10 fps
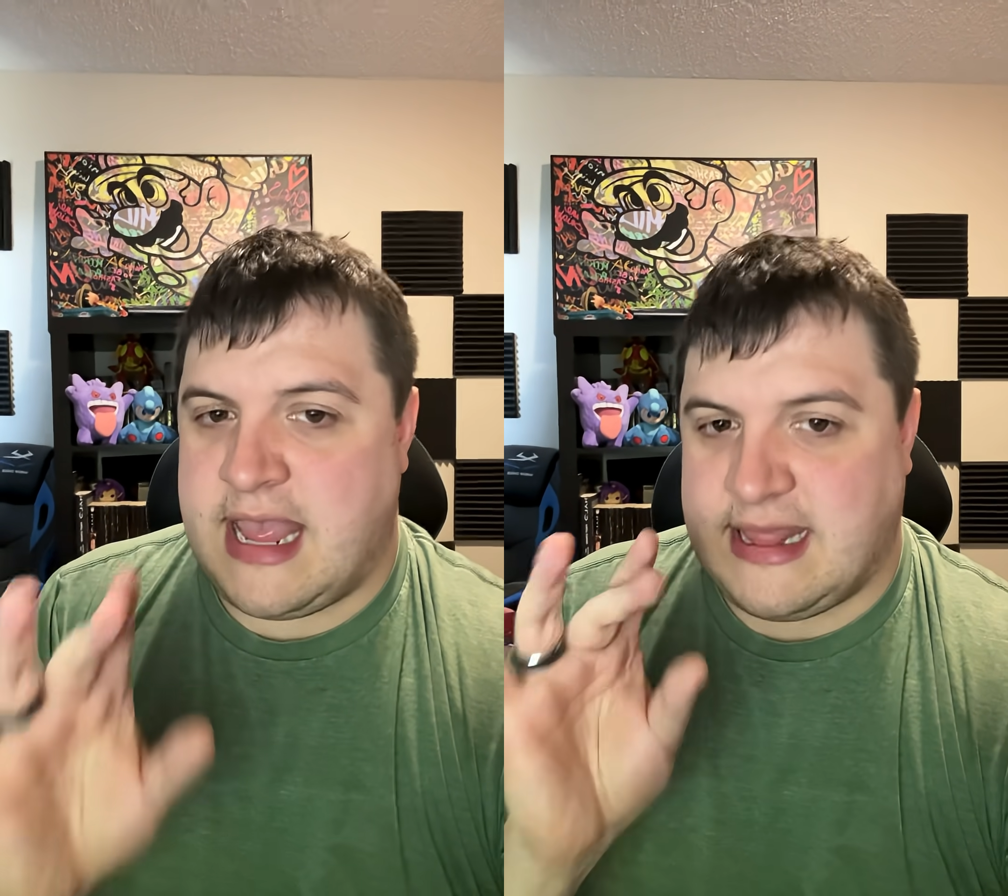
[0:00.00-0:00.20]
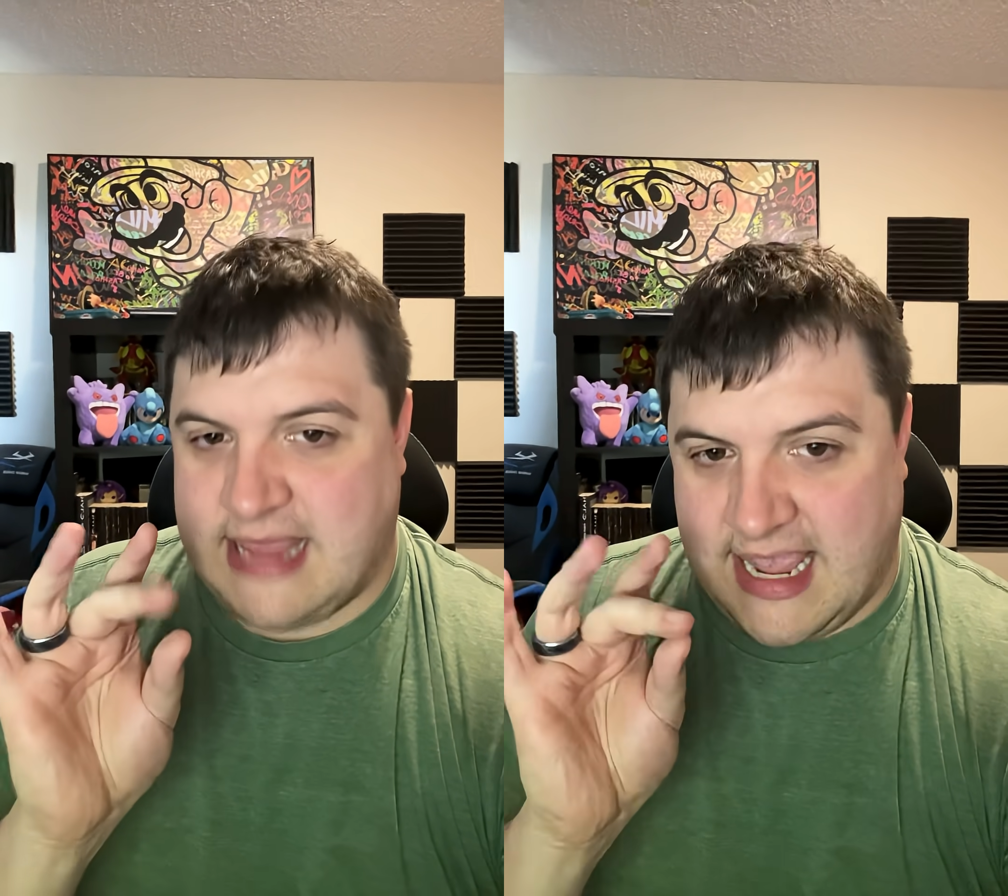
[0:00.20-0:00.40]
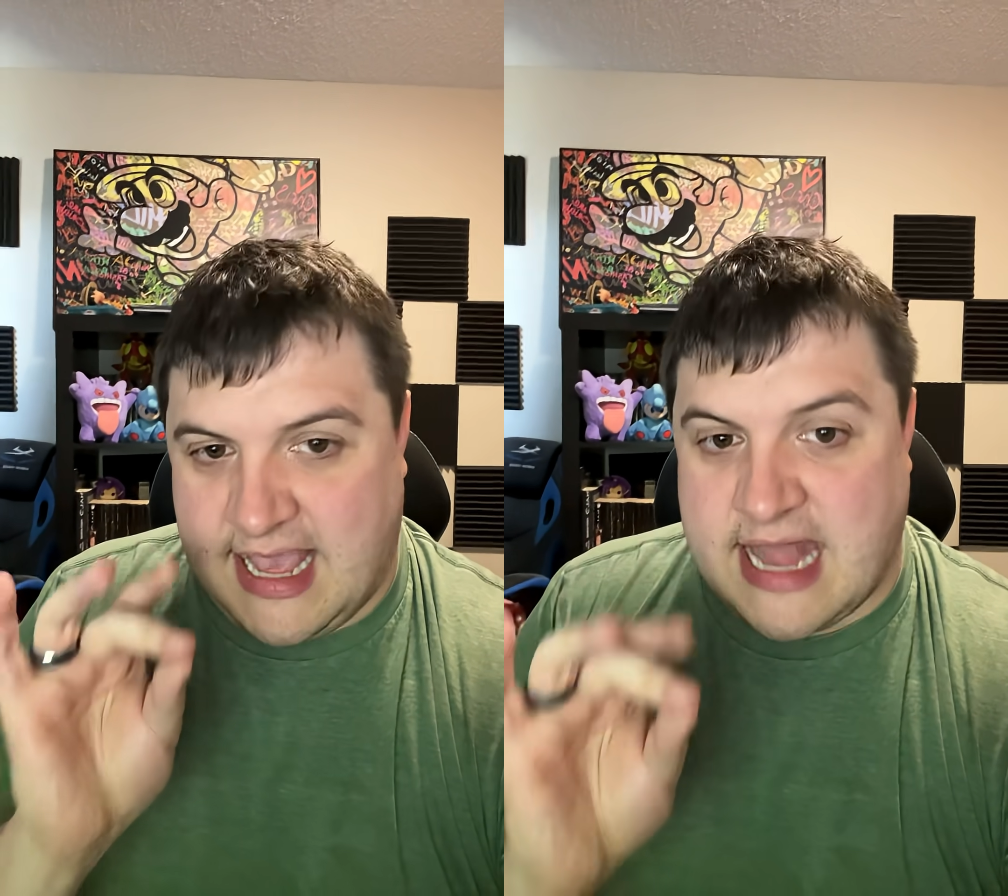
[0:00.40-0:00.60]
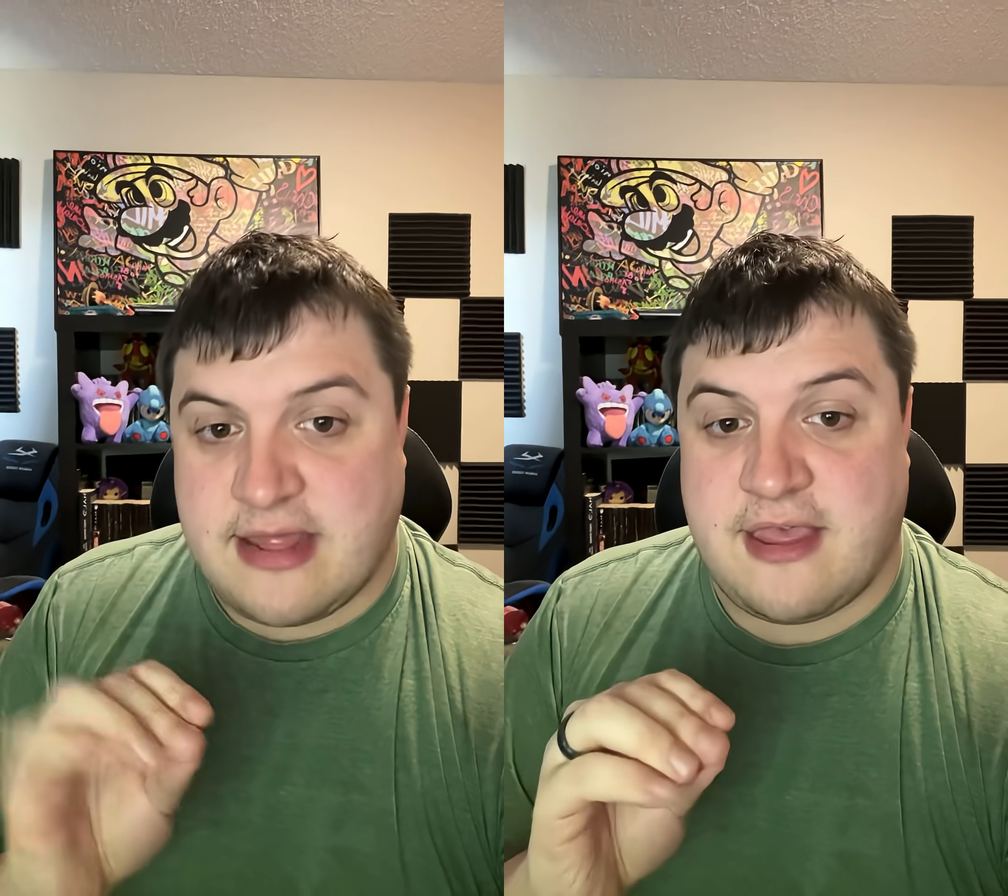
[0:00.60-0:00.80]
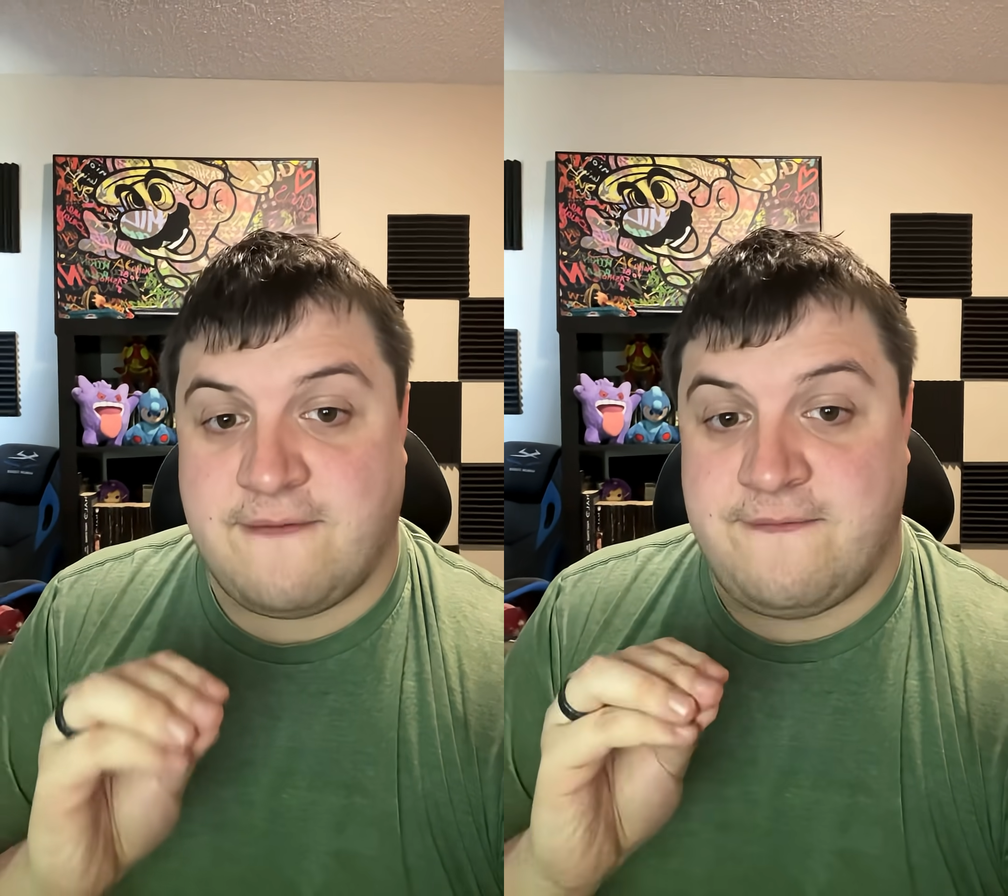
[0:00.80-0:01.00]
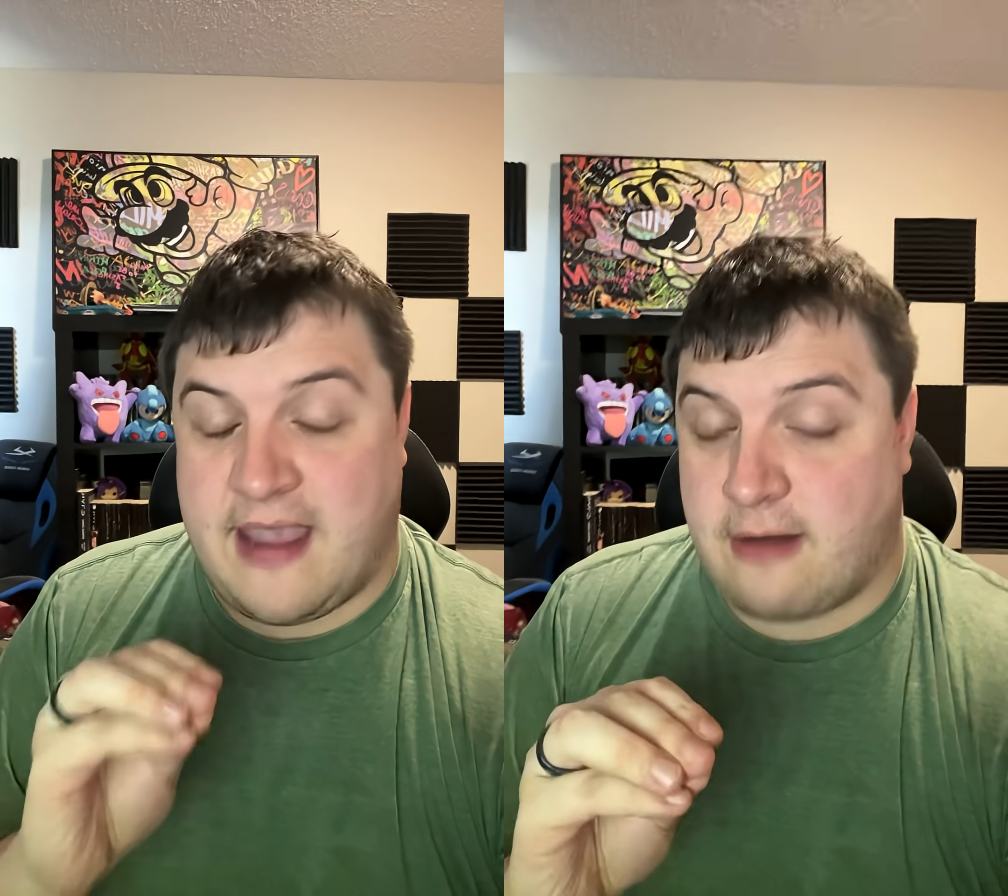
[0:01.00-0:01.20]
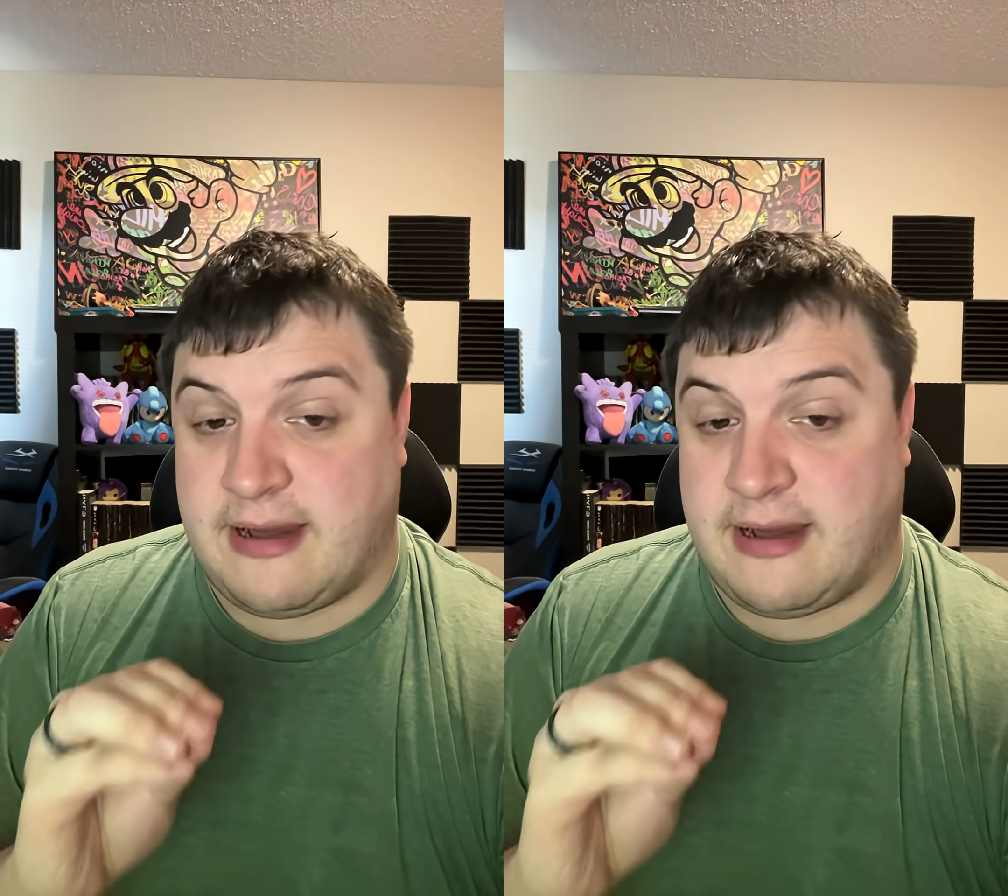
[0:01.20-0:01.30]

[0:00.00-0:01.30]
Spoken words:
they get the very